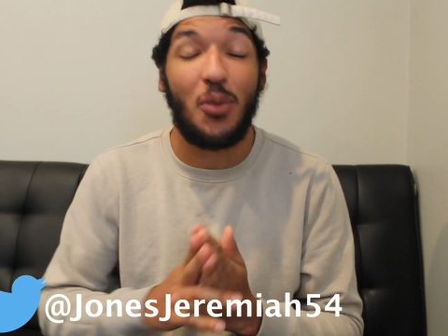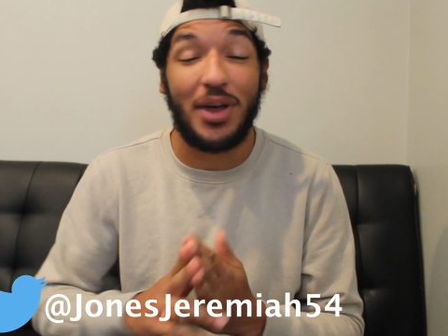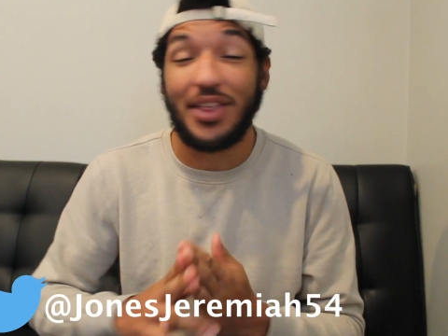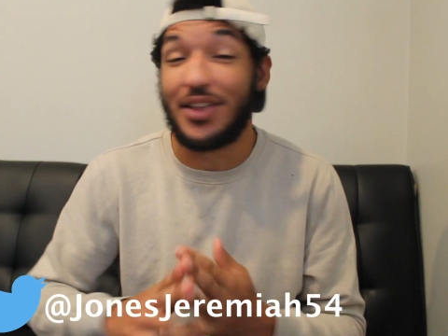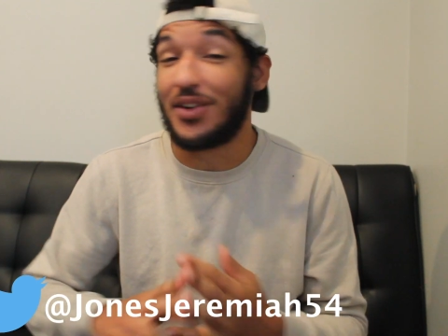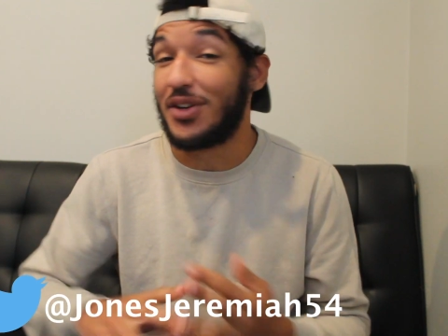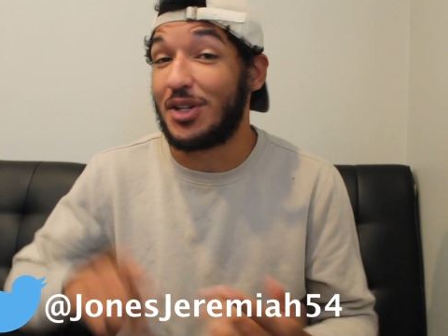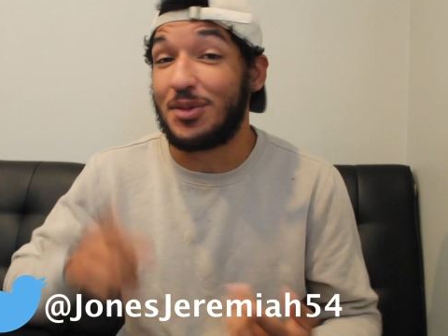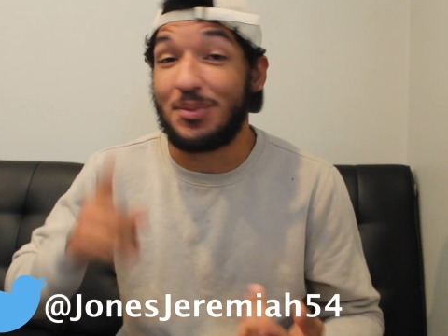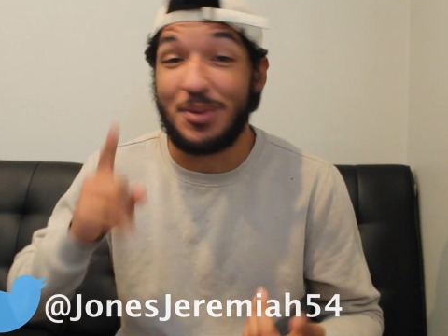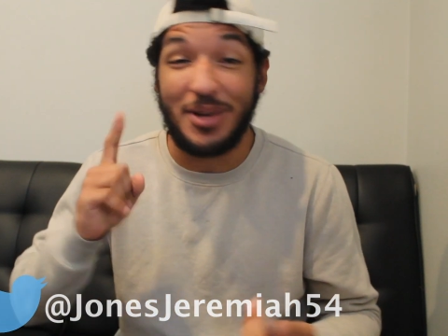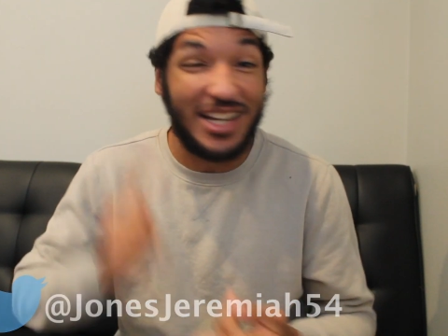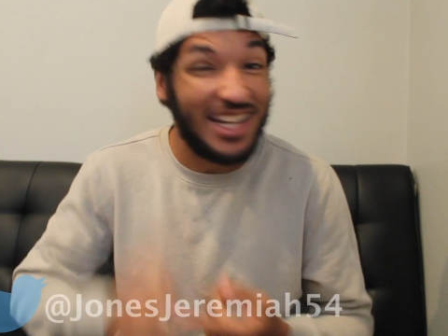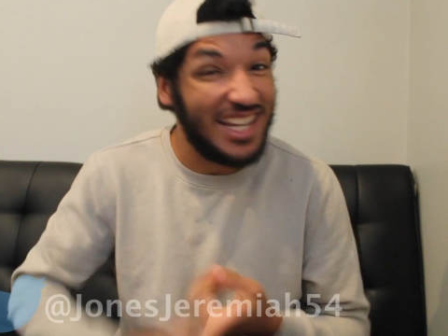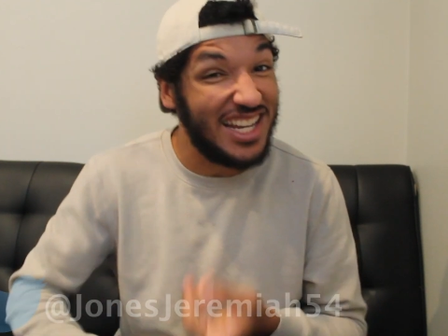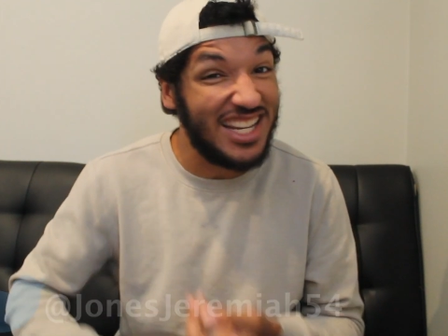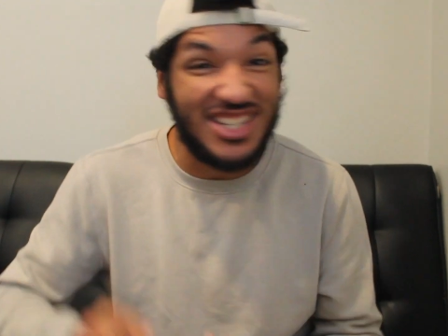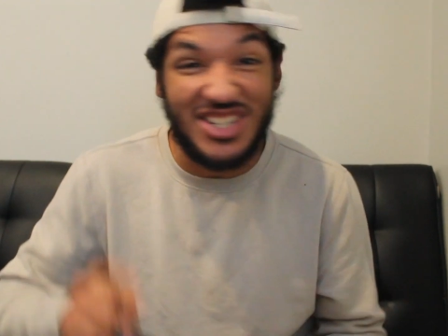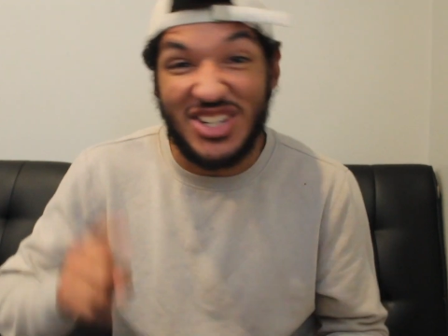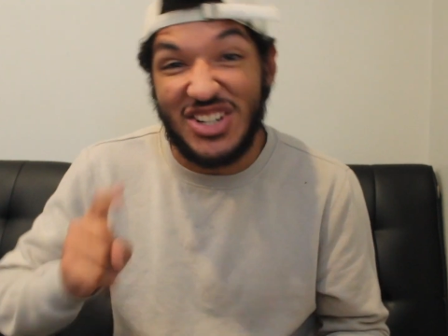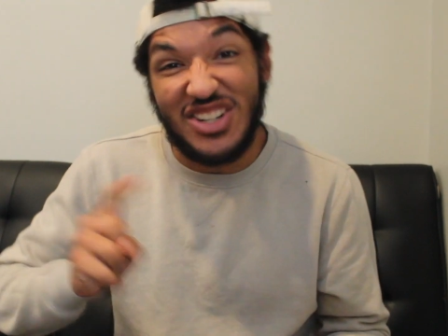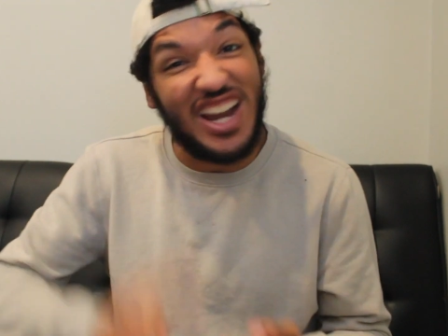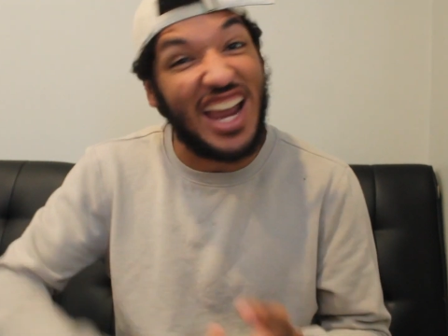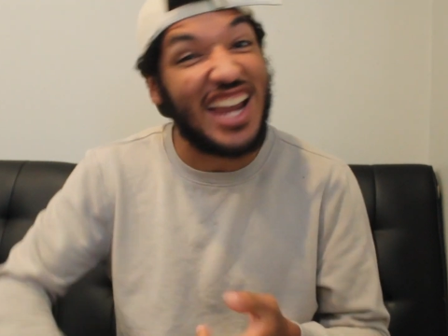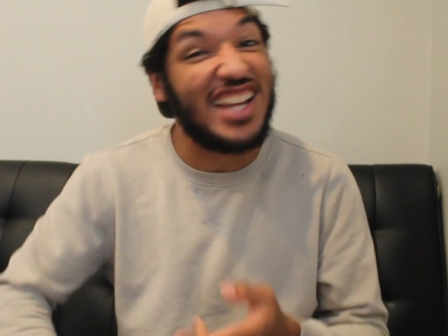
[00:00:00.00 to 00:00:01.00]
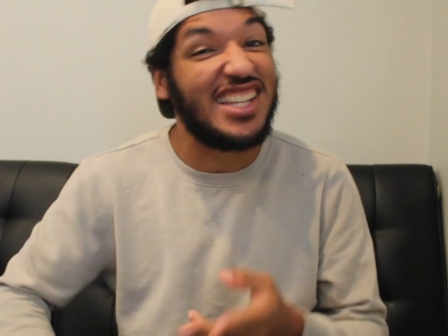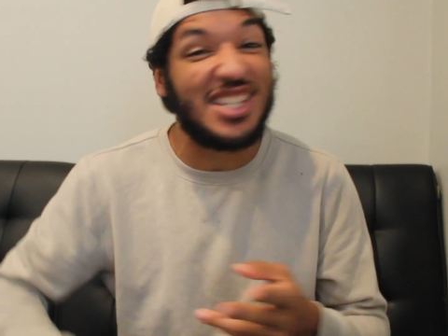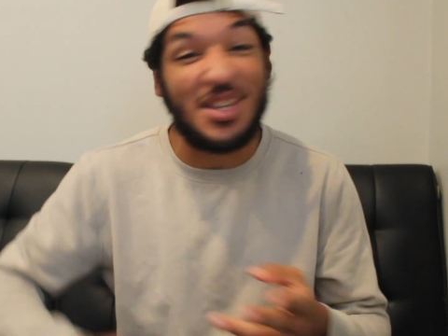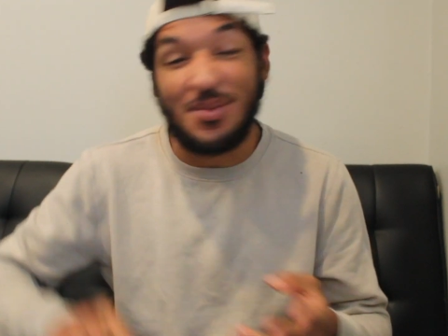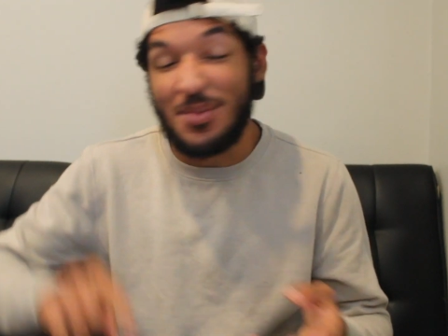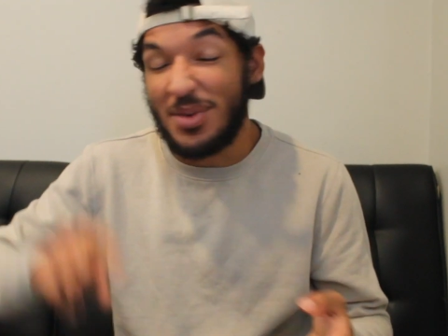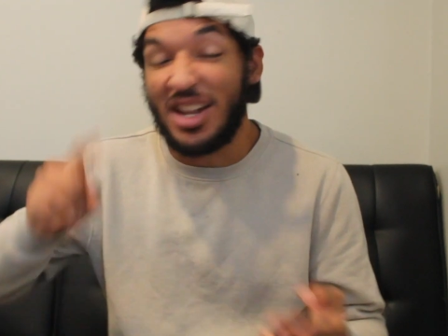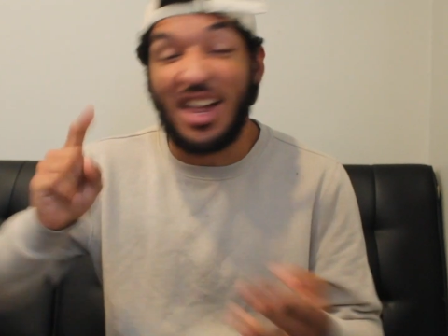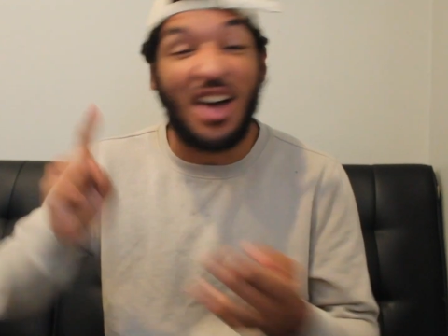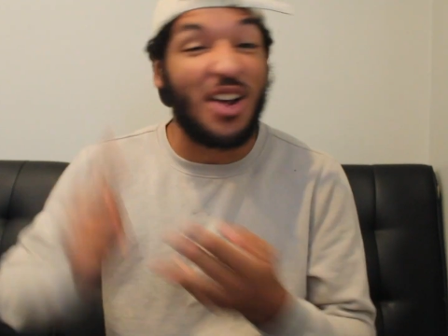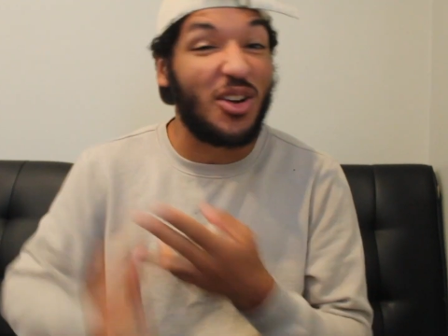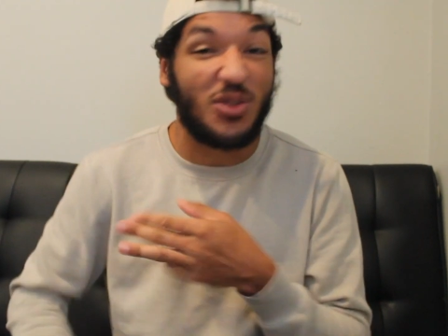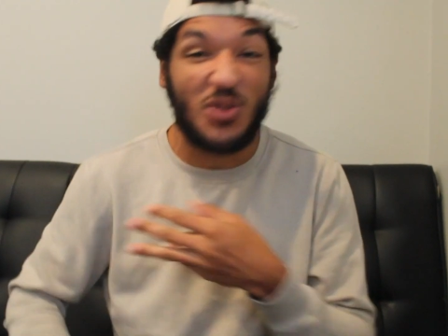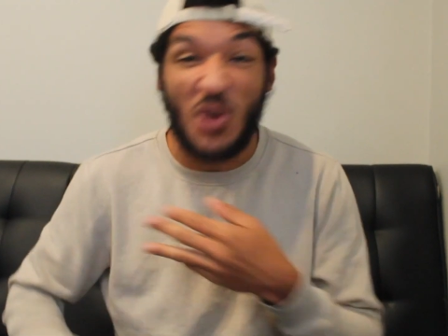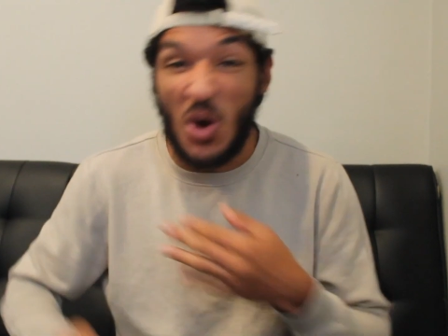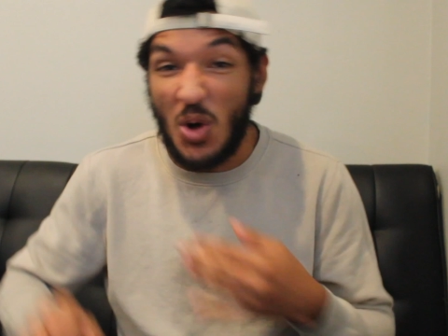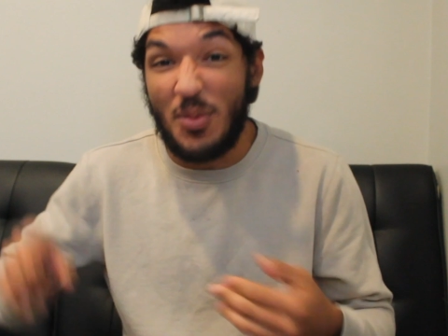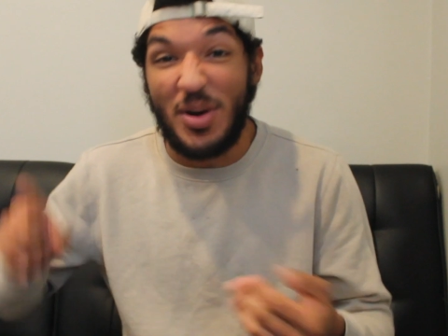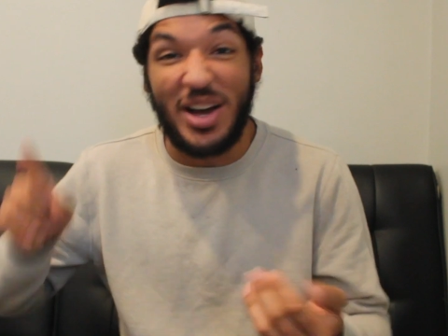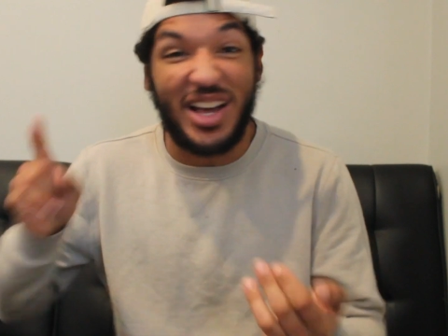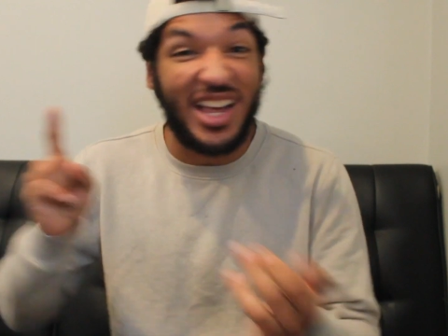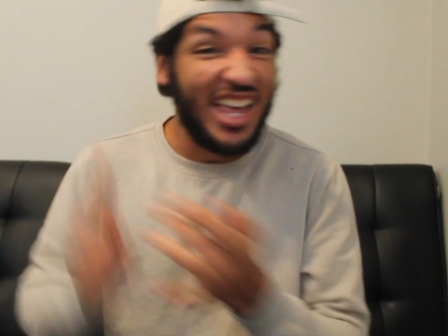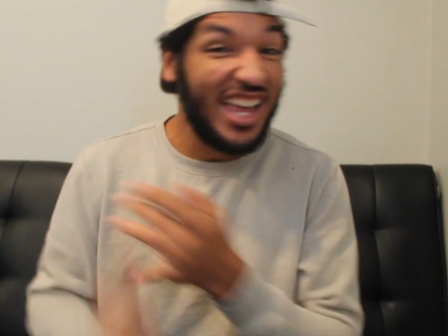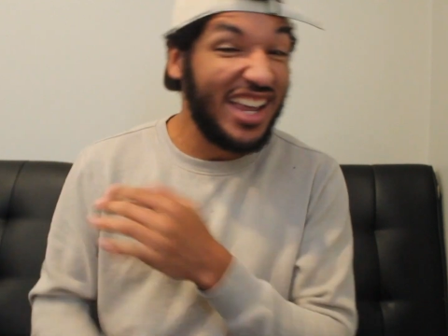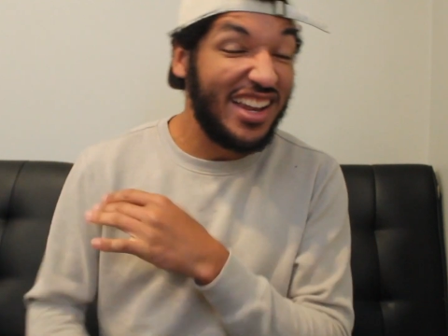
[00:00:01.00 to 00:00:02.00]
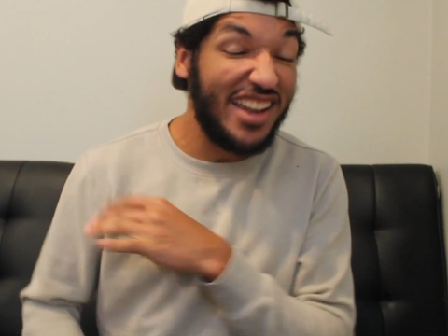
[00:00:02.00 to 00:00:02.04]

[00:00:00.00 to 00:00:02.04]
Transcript: whether it's been Inter, AC Milan, Roma,